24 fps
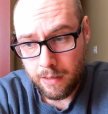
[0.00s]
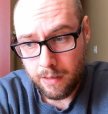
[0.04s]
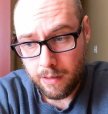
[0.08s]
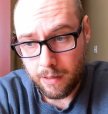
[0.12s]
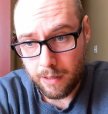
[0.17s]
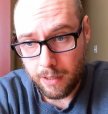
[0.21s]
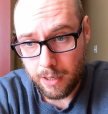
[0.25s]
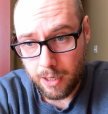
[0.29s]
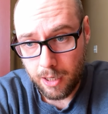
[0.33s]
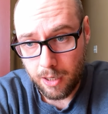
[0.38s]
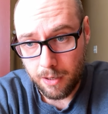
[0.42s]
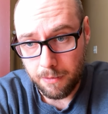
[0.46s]

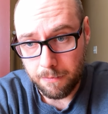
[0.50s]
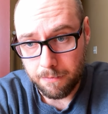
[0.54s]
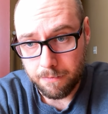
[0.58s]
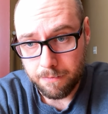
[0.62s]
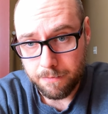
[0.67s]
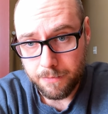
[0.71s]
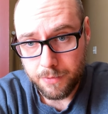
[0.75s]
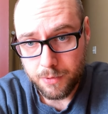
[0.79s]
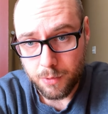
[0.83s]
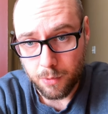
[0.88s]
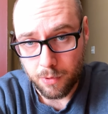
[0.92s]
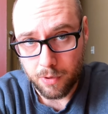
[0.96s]
um,
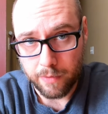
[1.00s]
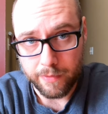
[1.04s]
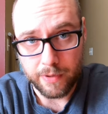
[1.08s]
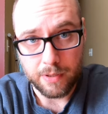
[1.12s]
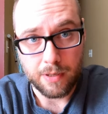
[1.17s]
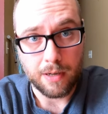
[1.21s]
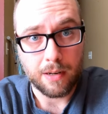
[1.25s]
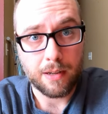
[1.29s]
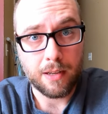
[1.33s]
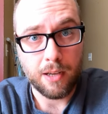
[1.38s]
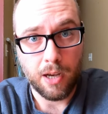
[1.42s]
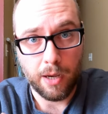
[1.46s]
sort of as
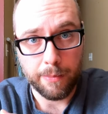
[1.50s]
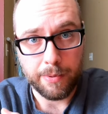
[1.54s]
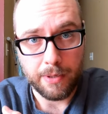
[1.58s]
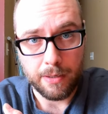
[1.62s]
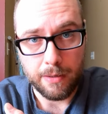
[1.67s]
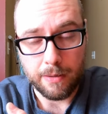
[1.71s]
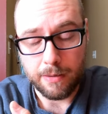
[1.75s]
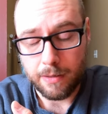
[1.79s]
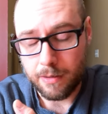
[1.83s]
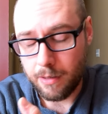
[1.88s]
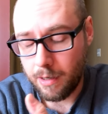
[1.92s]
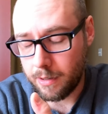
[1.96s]
an
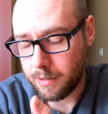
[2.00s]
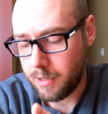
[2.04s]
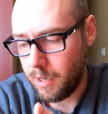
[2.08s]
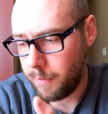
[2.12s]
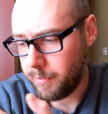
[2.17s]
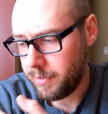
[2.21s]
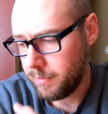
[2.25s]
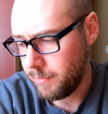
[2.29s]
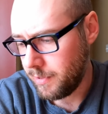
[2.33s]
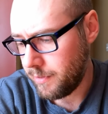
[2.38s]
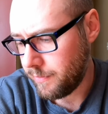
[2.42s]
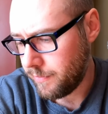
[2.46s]
accompaniment,
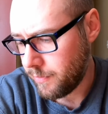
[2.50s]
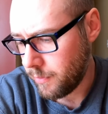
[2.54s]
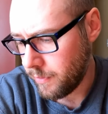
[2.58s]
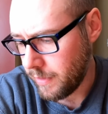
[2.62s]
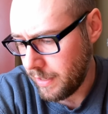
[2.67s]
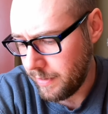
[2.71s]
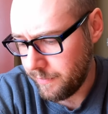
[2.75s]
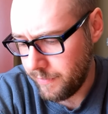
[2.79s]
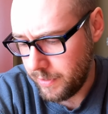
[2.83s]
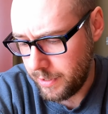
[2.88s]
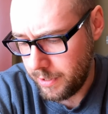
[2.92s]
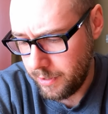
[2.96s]
accompaniment for
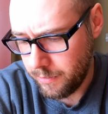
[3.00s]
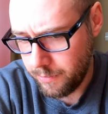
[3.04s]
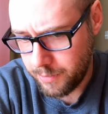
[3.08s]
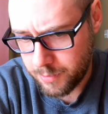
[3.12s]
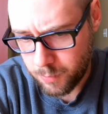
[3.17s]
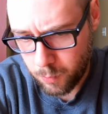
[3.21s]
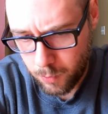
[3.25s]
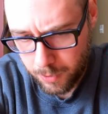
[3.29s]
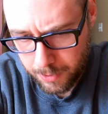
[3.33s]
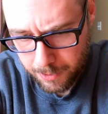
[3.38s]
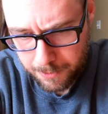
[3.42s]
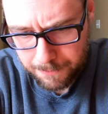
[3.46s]
that video as
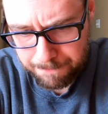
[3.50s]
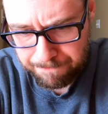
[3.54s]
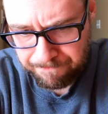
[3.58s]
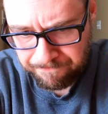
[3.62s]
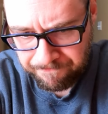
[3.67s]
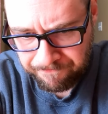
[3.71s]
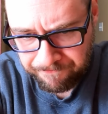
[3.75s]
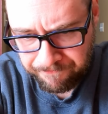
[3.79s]
well.